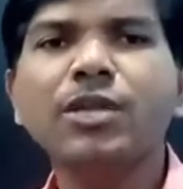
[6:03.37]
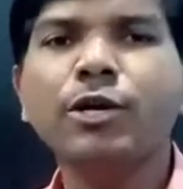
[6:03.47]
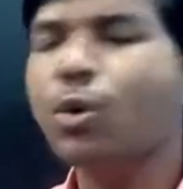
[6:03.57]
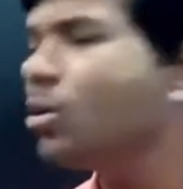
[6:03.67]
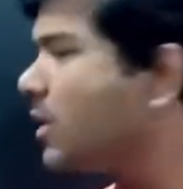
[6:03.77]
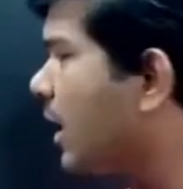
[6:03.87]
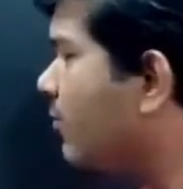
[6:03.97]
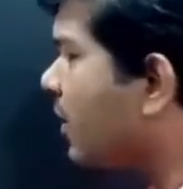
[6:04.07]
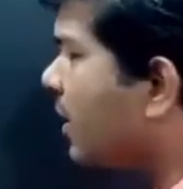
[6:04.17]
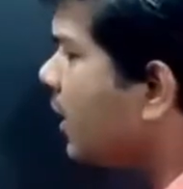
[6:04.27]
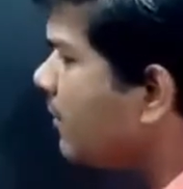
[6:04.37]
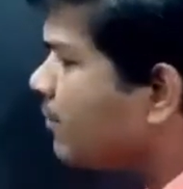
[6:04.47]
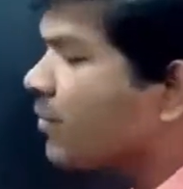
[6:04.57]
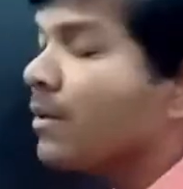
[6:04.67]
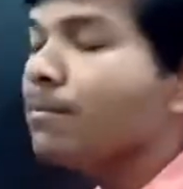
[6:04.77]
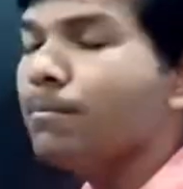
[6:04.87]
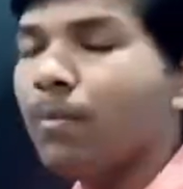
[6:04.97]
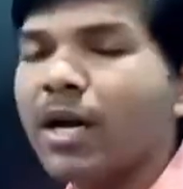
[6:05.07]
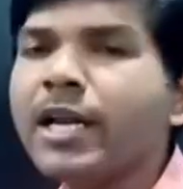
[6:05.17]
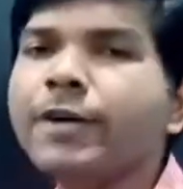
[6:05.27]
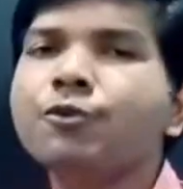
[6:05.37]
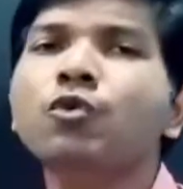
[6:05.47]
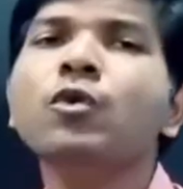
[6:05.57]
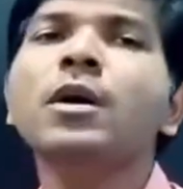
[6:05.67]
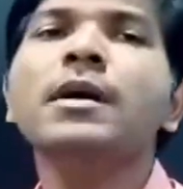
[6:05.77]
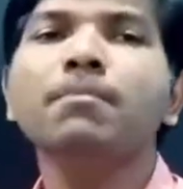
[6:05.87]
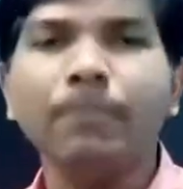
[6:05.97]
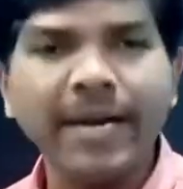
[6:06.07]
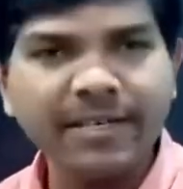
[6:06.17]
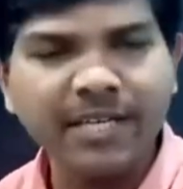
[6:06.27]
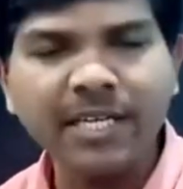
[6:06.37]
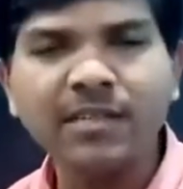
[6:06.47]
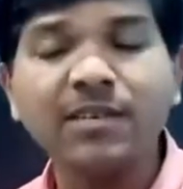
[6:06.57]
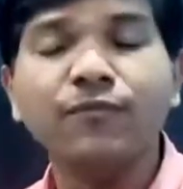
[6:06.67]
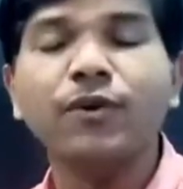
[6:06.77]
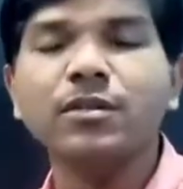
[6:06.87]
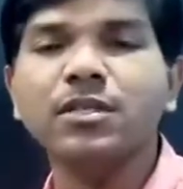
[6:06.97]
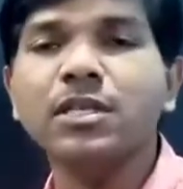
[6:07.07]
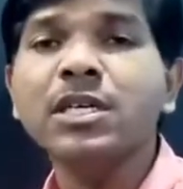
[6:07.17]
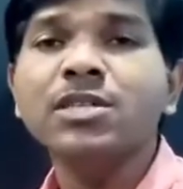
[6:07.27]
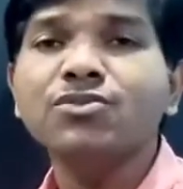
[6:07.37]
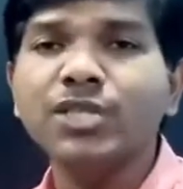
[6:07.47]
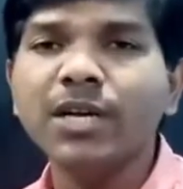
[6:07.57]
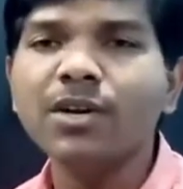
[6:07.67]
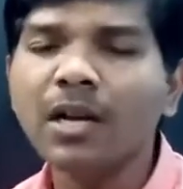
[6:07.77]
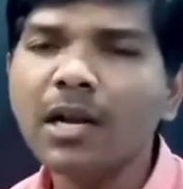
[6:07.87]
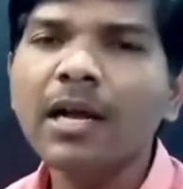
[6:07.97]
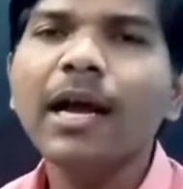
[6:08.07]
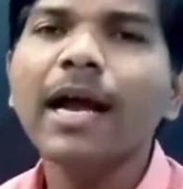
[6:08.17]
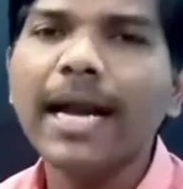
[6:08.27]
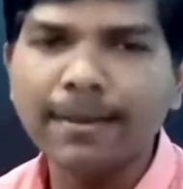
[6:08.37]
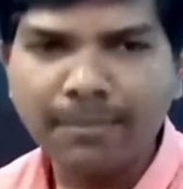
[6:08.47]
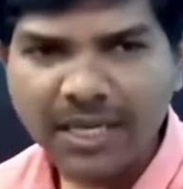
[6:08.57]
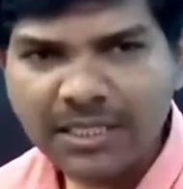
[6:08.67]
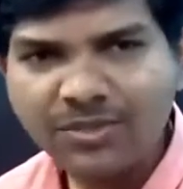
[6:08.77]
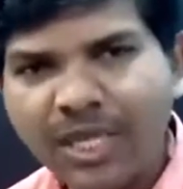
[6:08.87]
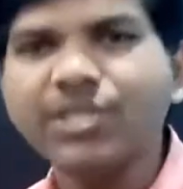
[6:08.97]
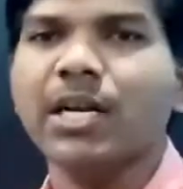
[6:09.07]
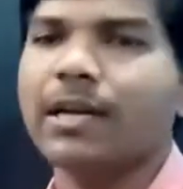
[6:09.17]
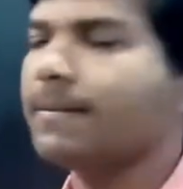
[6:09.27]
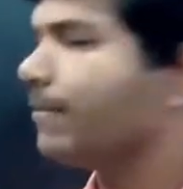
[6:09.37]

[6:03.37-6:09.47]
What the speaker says: They don't have any money to maintain for the general administration.